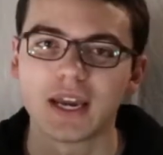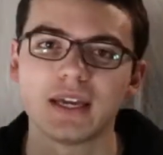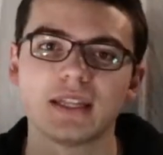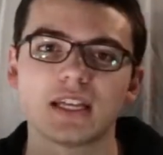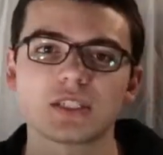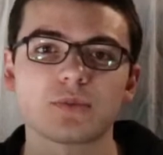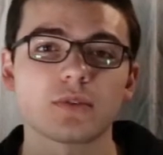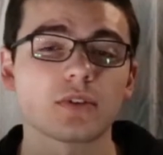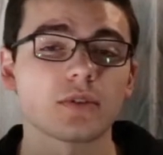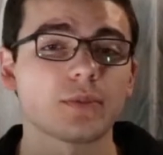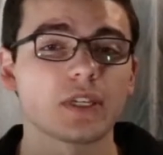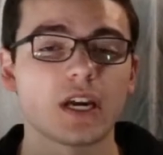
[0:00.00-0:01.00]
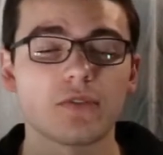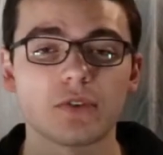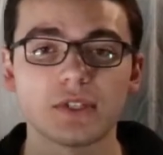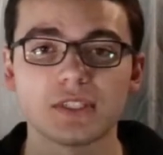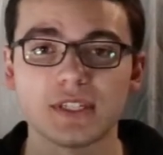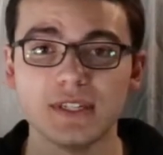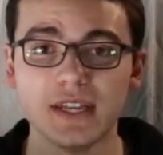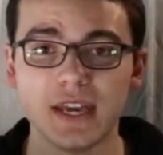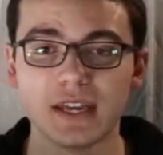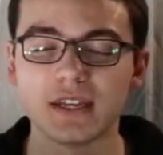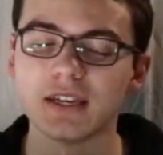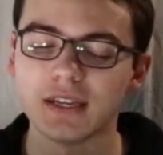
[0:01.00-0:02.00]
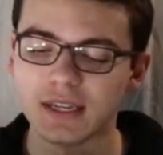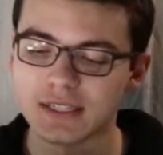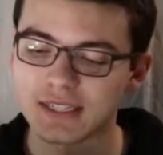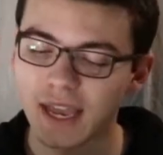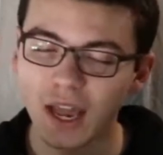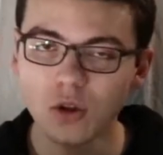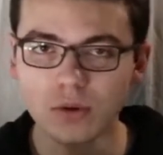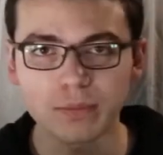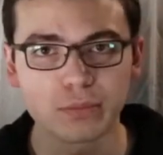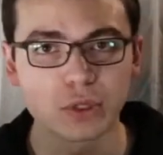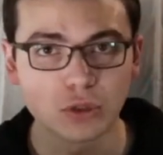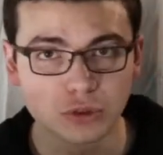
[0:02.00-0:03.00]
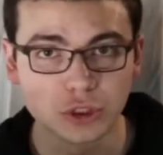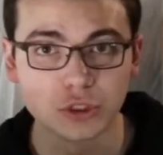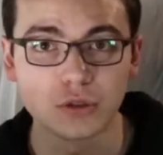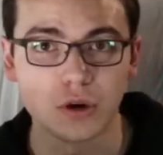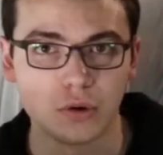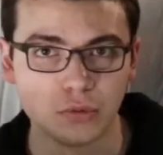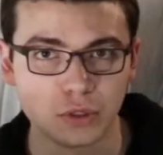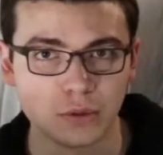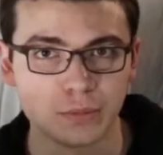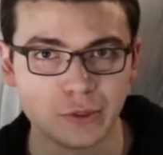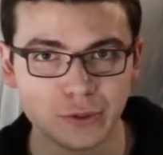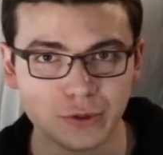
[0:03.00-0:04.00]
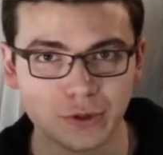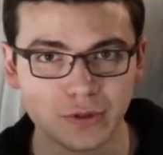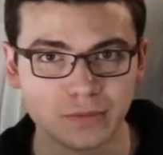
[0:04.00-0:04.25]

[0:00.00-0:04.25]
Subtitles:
and that's what we're going to be covering today, is how to build your own computer.